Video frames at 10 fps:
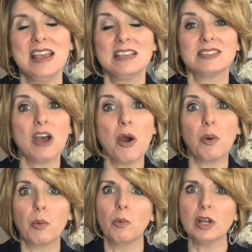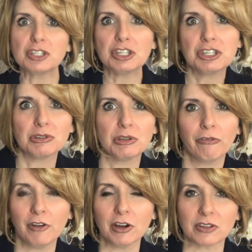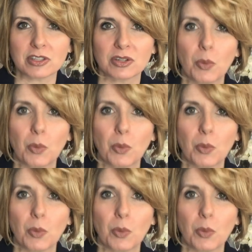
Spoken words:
So, what should you do first?